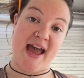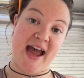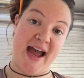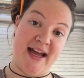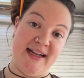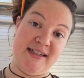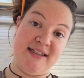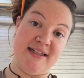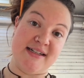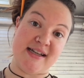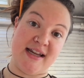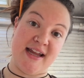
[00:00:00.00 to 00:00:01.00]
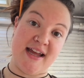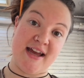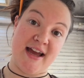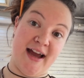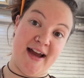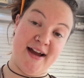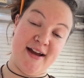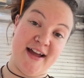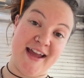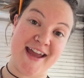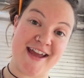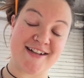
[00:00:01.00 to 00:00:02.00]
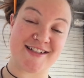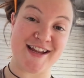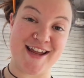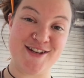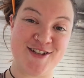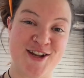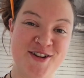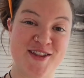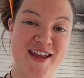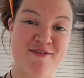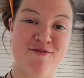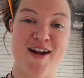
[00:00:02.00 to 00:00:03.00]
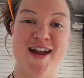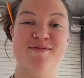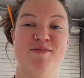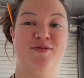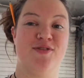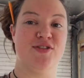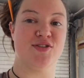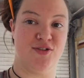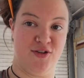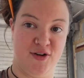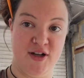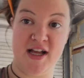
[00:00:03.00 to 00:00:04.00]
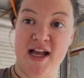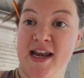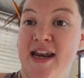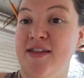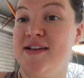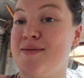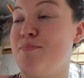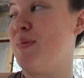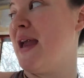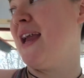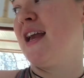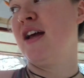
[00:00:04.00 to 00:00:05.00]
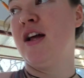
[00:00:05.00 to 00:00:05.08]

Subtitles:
and hit into the frame of the door. Now these are big